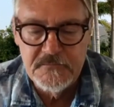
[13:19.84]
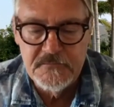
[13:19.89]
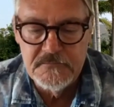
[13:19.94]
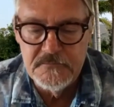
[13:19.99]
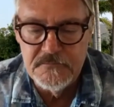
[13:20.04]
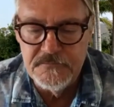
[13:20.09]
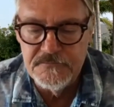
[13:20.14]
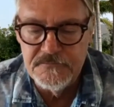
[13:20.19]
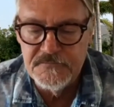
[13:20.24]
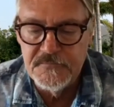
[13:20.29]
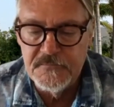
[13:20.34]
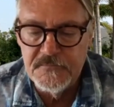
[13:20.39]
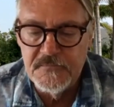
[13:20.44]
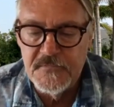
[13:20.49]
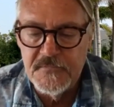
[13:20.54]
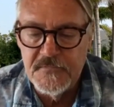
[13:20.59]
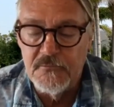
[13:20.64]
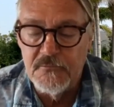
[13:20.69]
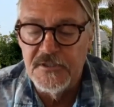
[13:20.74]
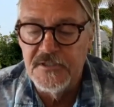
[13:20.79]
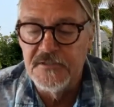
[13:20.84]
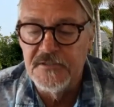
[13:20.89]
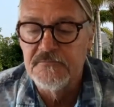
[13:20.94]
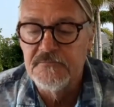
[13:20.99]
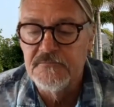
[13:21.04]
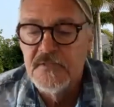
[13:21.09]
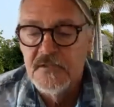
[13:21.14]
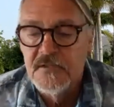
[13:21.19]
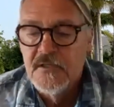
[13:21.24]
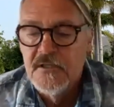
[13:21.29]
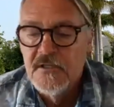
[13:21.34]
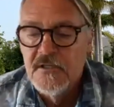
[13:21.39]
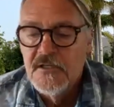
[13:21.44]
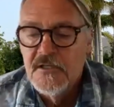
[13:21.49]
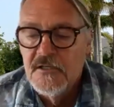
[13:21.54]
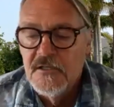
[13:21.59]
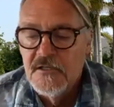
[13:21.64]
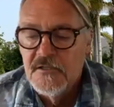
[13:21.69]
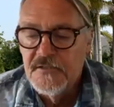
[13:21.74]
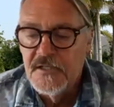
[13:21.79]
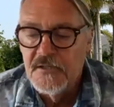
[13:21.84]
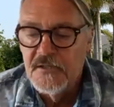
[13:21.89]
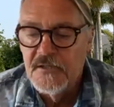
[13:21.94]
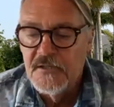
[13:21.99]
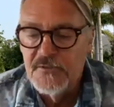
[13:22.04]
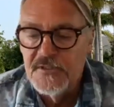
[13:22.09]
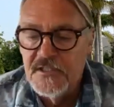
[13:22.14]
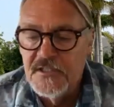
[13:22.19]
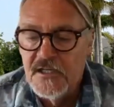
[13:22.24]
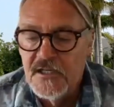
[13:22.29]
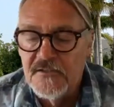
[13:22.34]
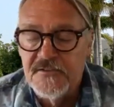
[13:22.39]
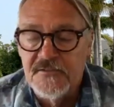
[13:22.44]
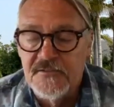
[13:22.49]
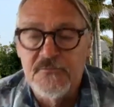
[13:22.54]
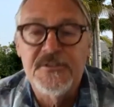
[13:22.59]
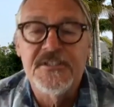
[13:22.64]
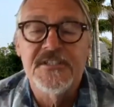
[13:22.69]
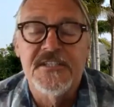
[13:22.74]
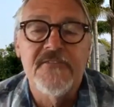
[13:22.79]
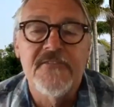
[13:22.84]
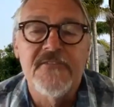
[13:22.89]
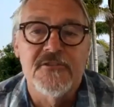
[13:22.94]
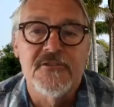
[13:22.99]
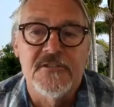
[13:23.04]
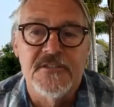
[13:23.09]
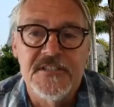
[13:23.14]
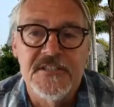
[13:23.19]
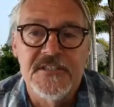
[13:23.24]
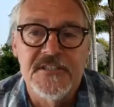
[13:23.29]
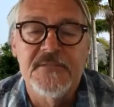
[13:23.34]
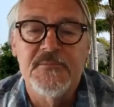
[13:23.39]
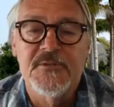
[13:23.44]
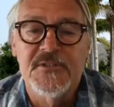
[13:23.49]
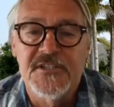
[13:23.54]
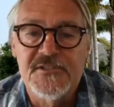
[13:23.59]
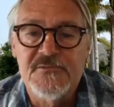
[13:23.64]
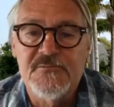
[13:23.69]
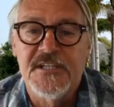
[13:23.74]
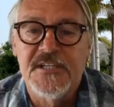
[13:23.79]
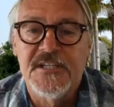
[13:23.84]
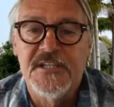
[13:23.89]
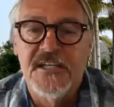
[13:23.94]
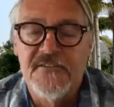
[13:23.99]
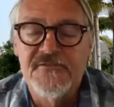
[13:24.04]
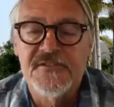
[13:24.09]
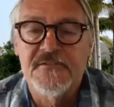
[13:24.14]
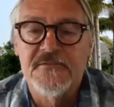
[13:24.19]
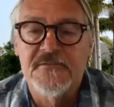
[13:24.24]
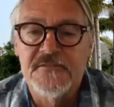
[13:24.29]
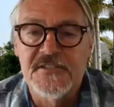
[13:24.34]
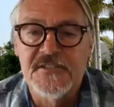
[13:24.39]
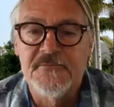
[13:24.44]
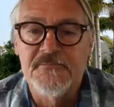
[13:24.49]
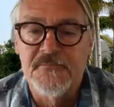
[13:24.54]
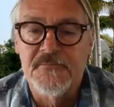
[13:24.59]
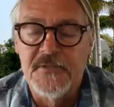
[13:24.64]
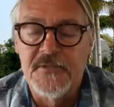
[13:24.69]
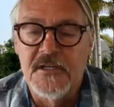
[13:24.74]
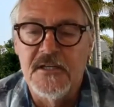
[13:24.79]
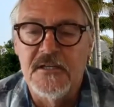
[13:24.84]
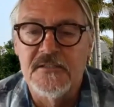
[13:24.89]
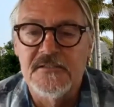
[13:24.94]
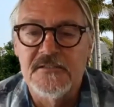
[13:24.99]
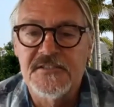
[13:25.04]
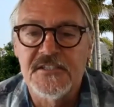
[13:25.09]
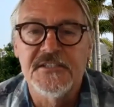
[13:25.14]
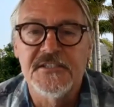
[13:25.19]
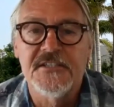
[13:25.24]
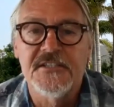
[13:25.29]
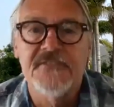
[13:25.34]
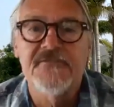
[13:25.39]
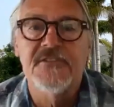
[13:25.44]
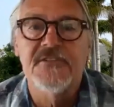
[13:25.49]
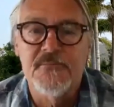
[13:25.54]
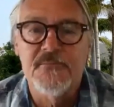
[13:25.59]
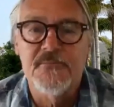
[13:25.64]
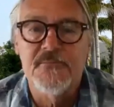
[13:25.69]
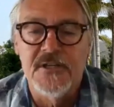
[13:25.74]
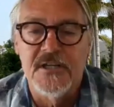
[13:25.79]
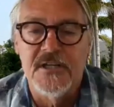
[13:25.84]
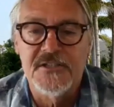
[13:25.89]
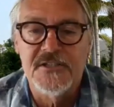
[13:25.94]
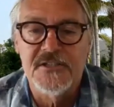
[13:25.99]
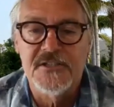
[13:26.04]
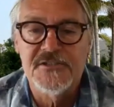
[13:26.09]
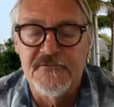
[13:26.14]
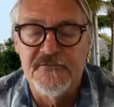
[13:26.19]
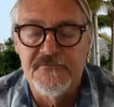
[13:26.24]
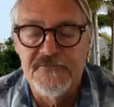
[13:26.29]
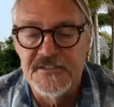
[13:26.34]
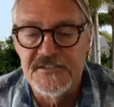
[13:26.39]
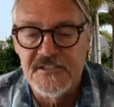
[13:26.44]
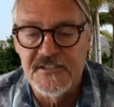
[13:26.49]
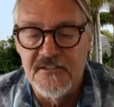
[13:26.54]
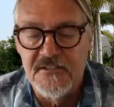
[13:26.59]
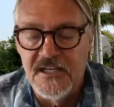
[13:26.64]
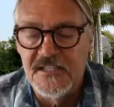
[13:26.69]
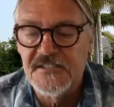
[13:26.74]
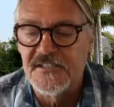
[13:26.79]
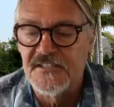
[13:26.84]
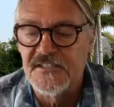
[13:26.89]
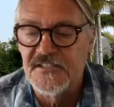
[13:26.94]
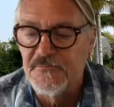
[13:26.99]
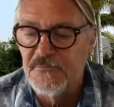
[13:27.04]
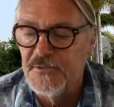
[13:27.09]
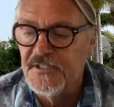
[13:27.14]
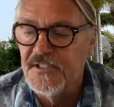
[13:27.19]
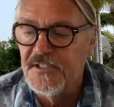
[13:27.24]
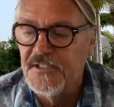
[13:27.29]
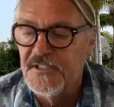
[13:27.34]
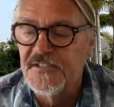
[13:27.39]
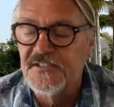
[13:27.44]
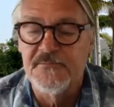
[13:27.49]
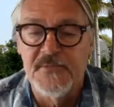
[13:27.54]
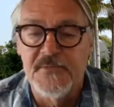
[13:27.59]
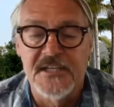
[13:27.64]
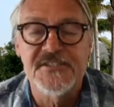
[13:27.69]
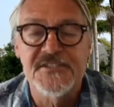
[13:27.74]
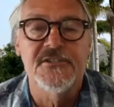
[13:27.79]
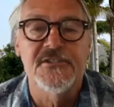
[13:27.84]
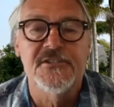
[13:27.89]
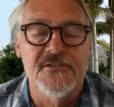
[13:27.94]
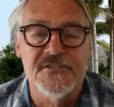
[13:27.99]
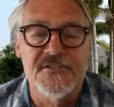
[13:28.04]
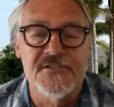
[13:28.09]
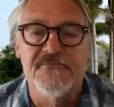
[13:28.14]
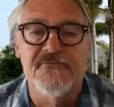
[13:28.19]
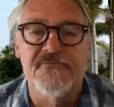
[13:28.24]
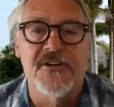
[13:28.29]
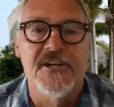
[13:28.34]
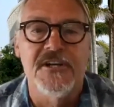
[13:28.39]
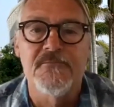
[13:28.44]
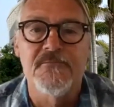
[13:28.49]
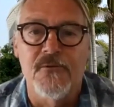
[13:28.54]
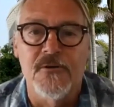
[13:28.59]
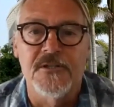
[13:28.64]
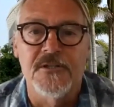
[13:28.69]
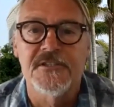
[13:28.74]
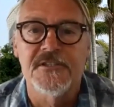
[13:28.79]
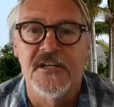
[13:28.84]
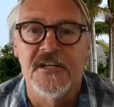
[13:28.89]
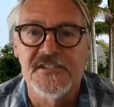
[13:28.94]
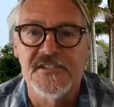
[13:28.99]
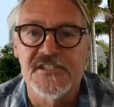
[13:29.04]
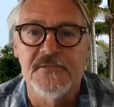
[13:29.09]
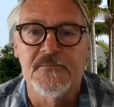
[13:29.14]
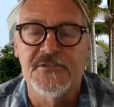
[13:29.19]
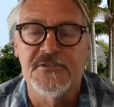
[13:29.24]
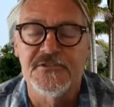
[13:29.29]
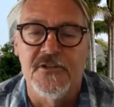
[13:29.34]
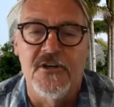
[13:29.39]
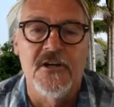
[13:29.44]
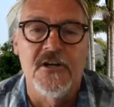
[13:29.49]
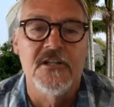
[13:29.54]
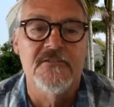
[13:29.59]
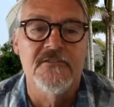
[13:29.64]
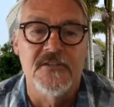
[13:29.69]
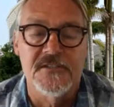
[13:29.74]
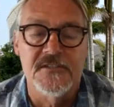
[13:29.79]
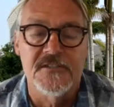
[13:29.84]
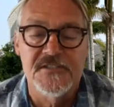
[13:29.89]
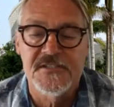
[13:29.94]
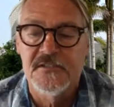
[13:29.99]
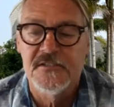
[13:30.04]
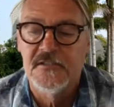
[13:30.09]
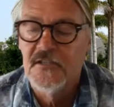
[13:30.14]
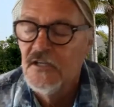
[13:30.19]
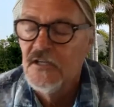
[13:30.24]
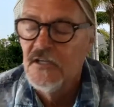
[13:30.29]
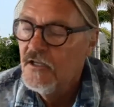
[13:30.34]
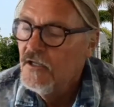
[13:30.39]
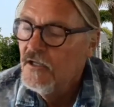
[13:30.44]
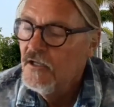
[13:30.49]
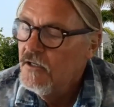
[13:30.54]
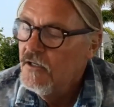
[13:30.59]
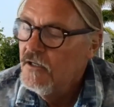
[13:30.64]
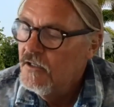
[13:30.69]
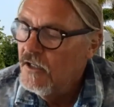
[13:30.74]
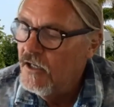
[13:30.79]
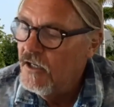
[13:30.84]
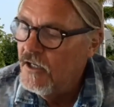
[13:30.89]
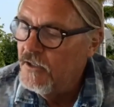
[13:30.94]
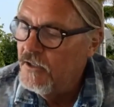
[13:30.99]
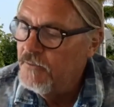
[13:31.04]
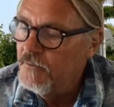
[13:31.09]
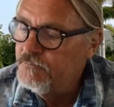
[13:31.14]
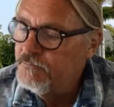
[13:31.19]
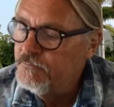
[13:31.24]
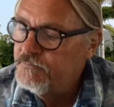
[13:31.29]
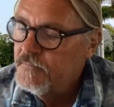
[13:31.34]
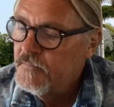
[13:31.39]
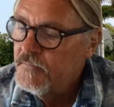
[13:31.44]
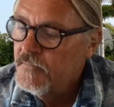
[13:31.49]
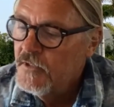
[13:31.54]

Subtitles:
that we definitely need, because we have some significant production of these classes of beans, and Mexico is a very important customer to all of us.